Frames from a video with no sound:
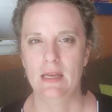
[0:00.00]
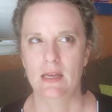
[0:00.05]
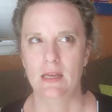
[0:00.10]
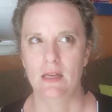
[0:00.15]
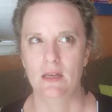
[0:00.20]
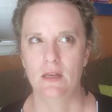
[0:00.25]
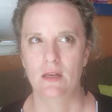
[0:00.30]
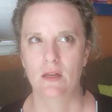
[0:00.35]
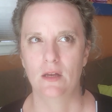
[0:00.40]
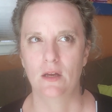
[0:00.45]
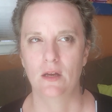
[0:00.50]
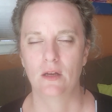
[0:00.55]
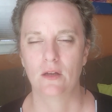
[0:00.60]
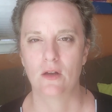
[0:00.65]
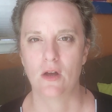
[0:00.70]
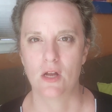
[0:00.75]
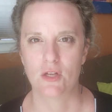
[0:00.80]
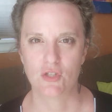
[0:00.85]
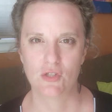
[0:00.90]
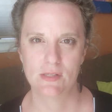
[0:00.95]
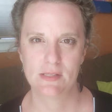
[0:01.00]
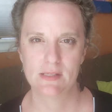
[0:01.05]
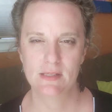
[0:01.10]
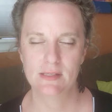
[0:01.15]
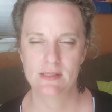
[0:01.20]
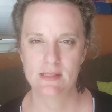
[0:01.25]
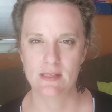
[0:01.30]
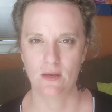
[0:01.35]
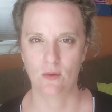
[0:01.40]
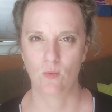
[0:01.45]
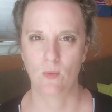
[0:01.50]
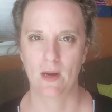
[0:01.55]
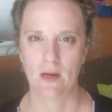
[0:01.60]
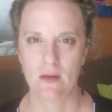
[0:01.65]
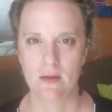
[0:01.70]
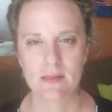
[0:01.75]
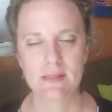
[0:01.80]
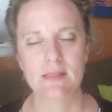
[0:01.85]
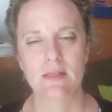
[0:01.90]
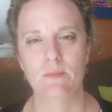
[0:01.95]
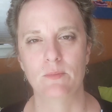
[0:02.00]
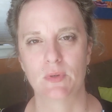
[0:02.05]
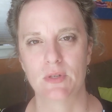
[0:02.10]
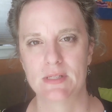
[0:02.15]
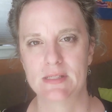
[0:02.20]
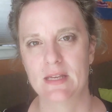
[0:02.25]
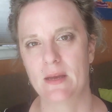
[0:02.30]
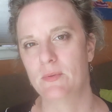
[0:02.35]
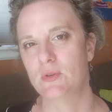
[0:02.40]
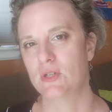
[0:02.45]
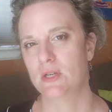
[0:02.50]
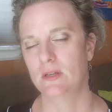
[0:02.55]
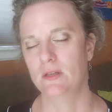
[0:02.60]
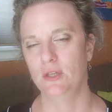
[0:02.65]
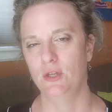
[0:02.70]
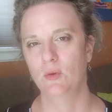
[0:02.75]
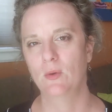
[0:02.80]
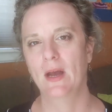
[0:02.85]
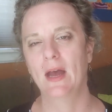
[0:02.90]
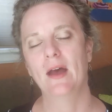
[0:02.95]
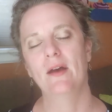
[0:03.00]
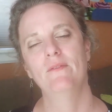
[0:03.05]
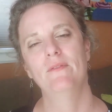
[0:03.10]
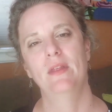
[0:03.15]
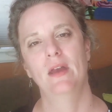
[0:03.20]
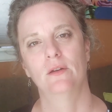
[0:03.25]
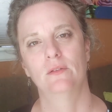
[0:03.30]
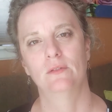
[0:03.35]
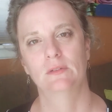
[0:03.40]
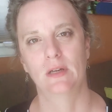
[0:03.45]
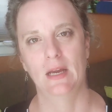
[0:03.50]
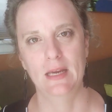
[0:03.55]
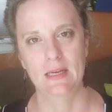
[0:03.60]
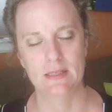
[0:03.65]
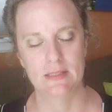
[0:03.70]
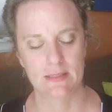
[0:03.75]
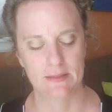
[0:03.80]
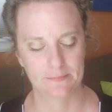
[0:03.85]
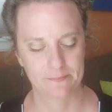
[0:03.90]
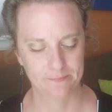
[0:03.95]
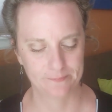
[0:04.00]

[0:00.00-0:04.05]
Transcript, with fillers: in consciousness and awareness and perception. You have that right.